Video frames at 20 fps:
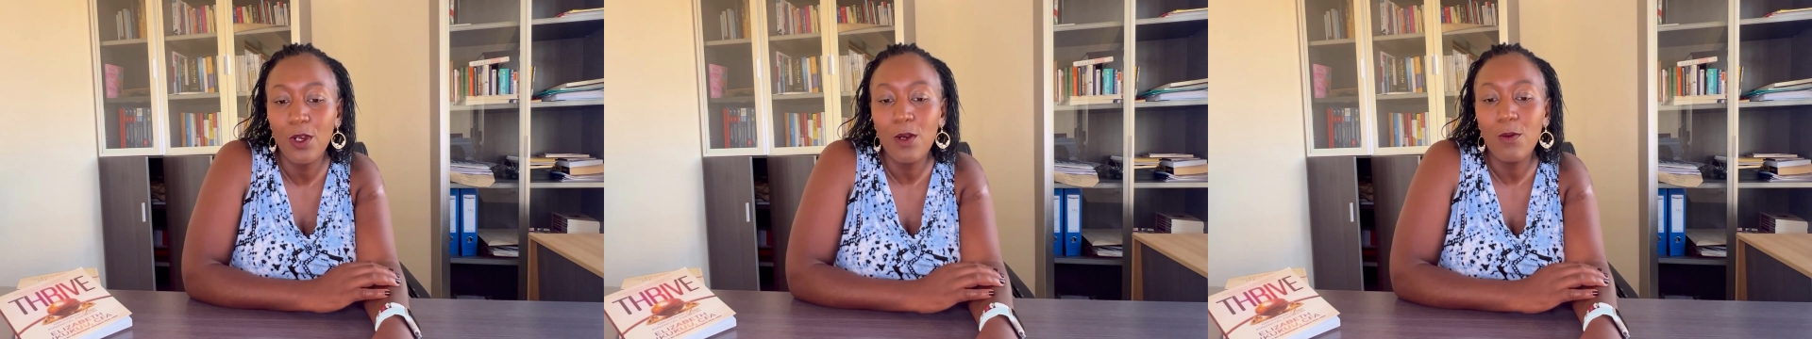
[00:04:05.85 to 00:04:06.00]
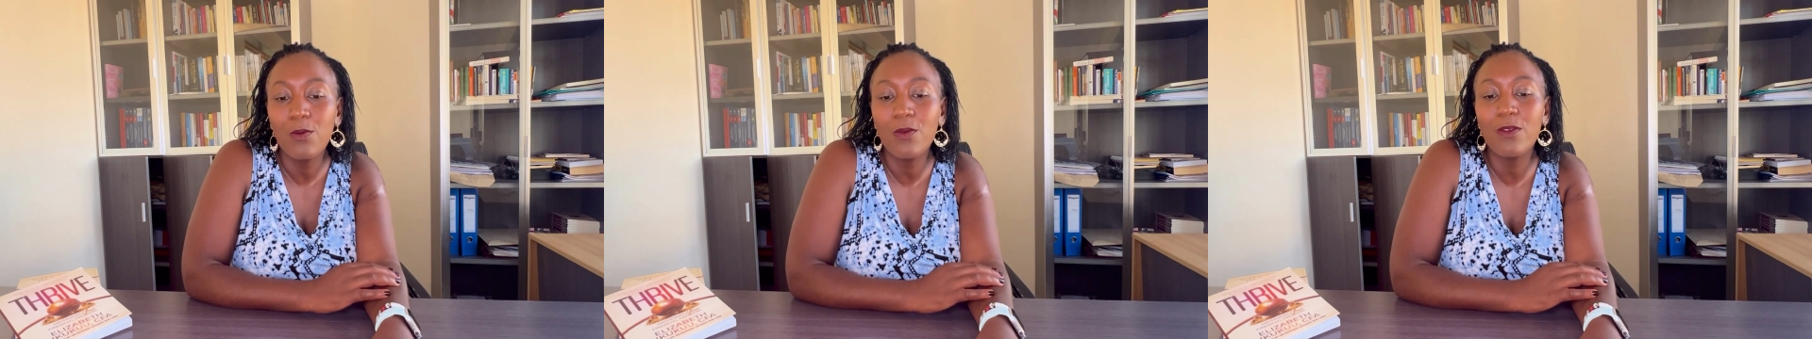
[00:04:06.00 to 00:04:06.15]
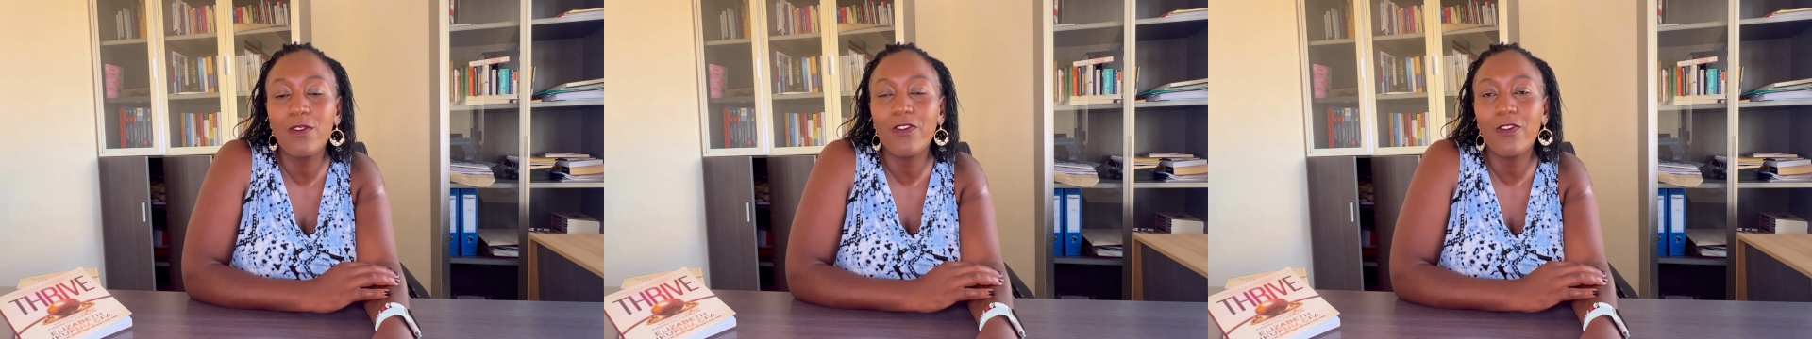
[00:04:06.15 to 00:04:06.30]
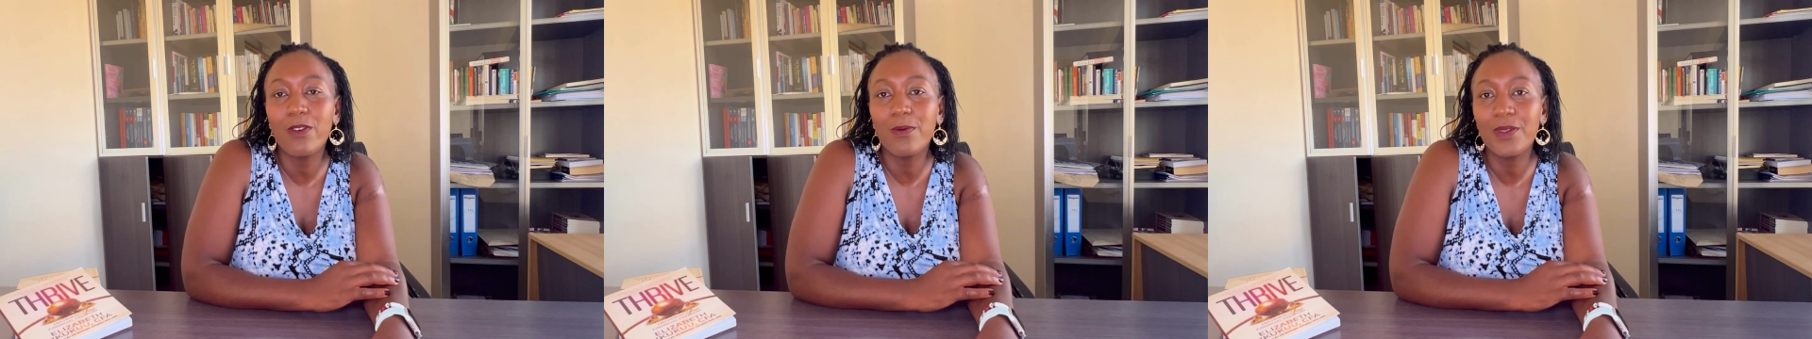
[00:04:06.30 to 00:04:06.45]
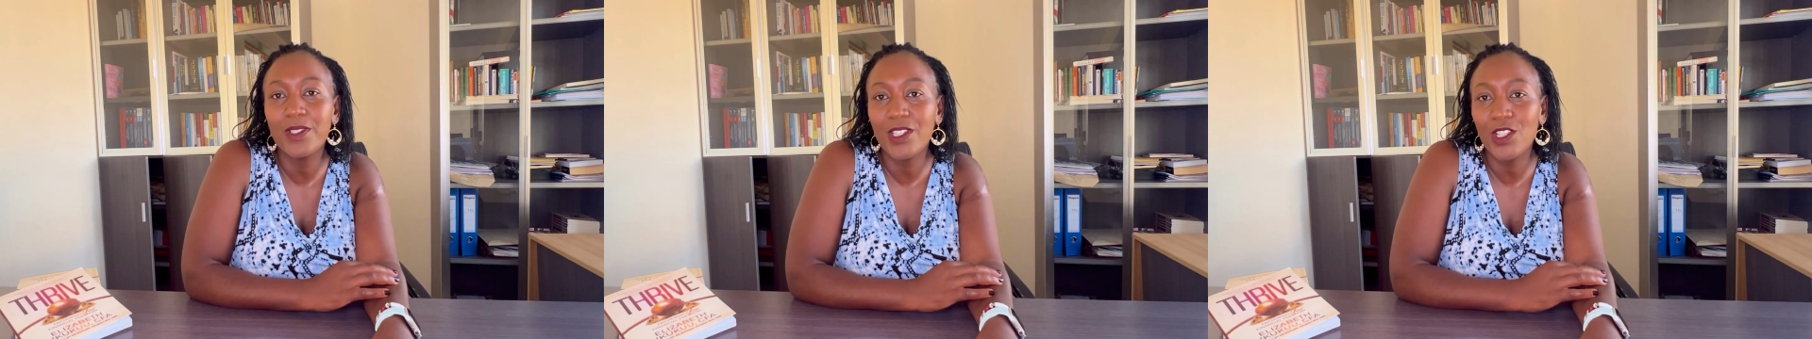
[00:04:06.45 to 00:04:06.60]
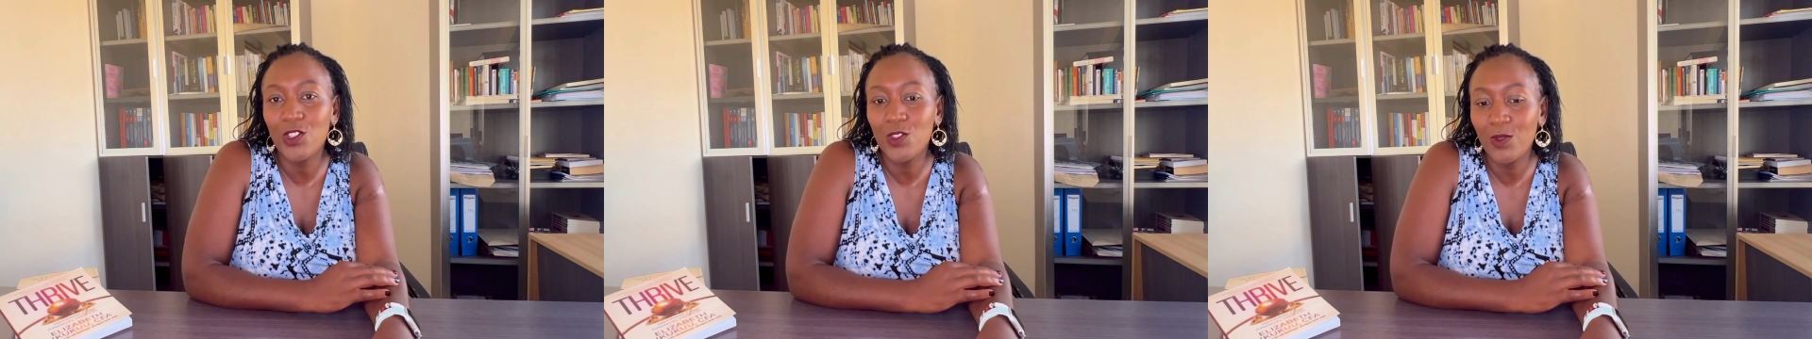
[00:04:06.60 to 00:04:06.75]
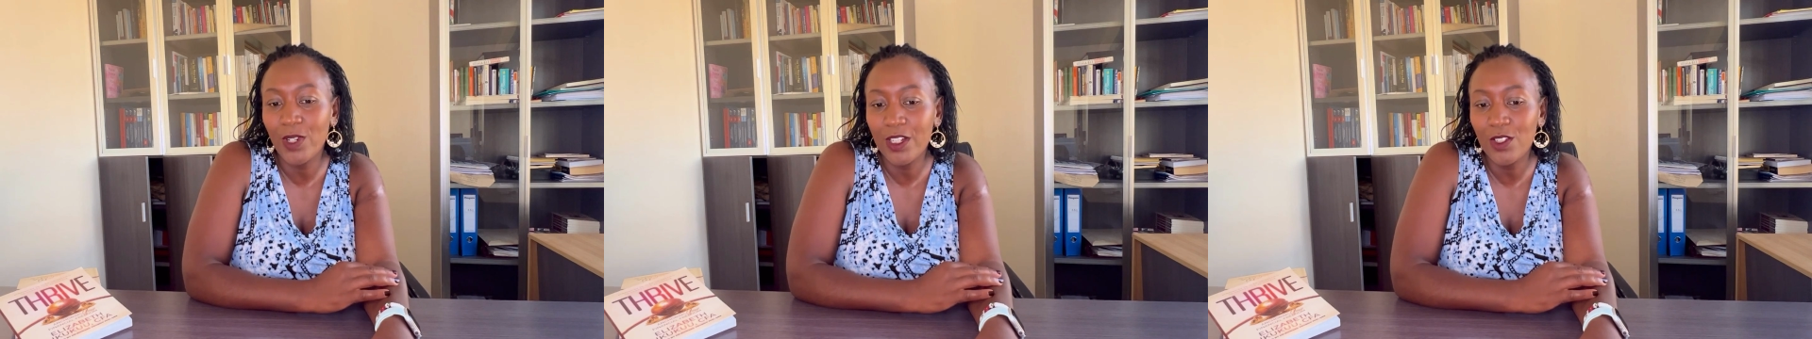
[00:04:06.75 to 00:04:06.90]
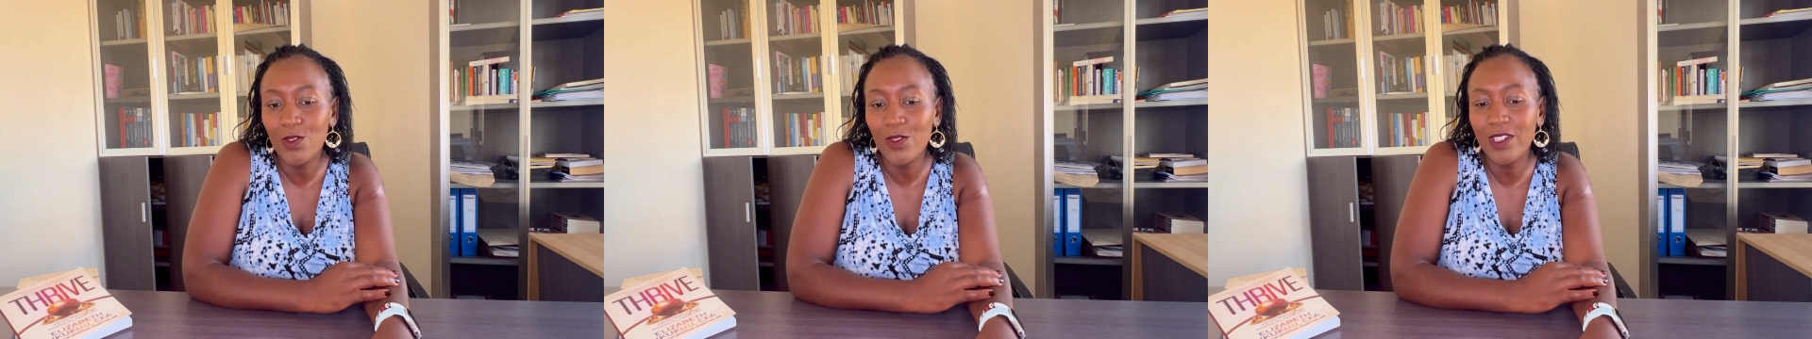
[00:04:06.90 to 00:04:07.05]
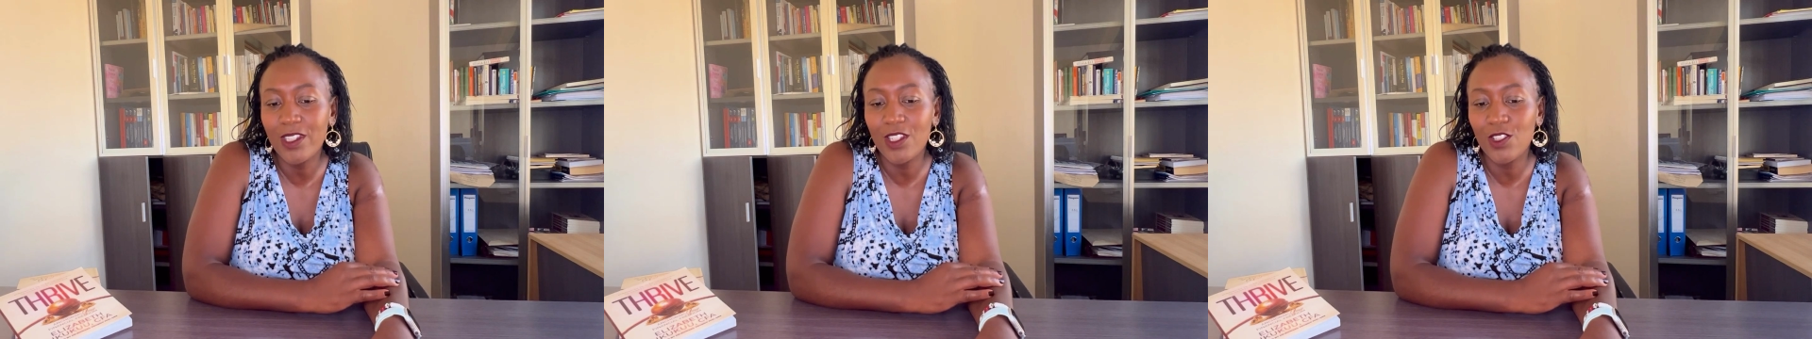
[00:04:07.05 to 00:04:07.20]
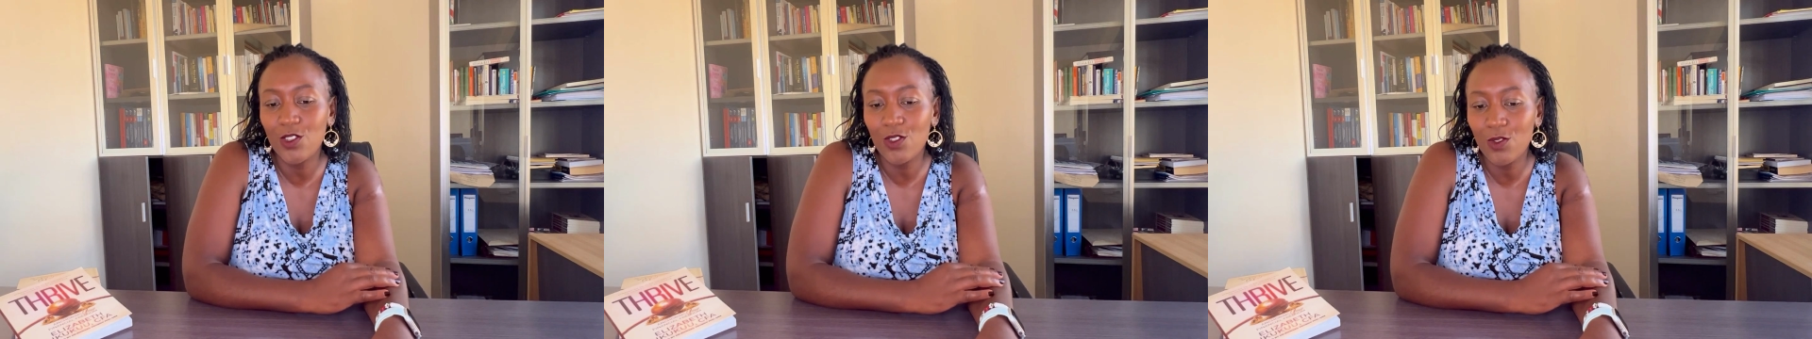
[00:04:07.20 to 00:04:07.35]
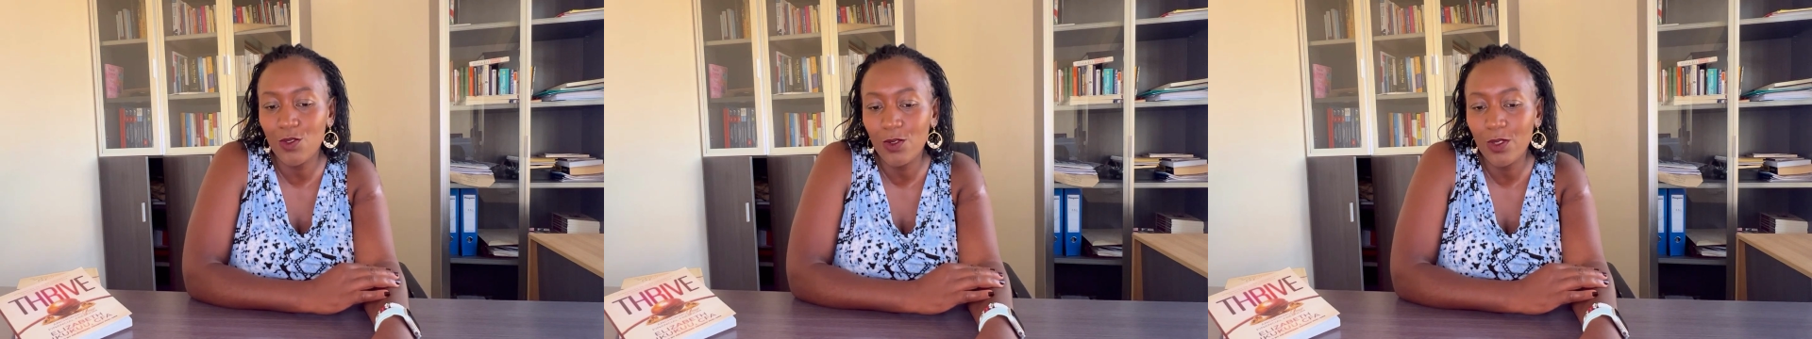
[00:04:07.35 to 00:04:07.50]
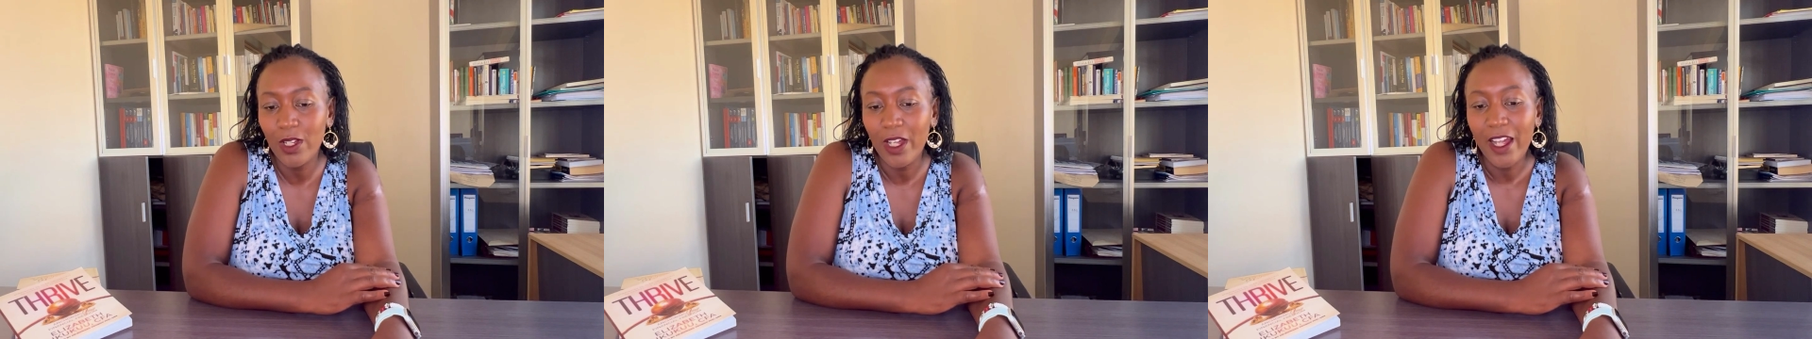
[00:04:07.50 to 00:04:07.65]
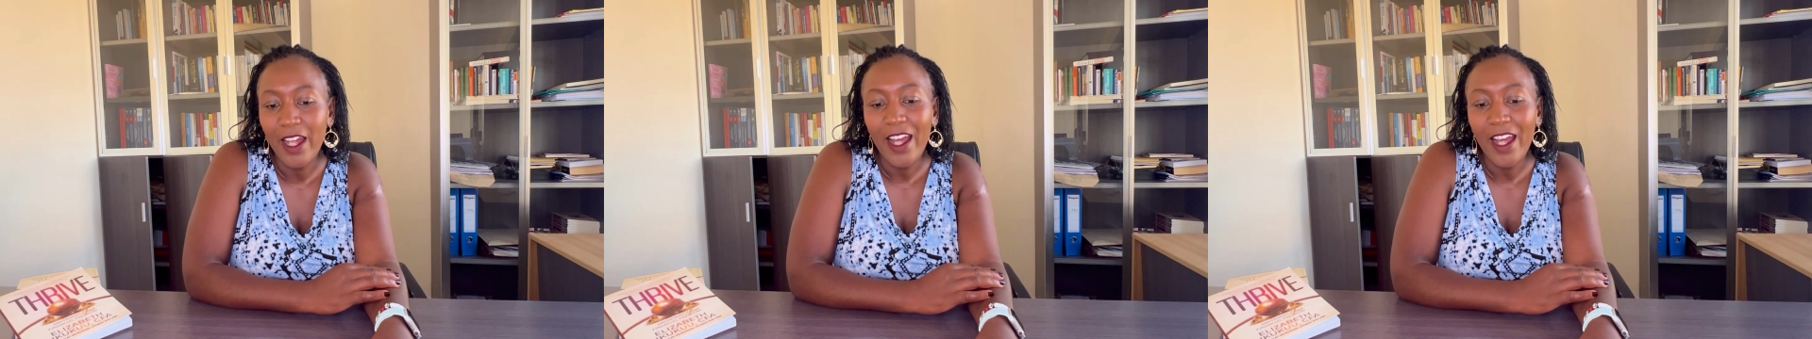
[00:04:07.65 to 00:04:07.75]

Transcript: move from stage 1 to stage 2.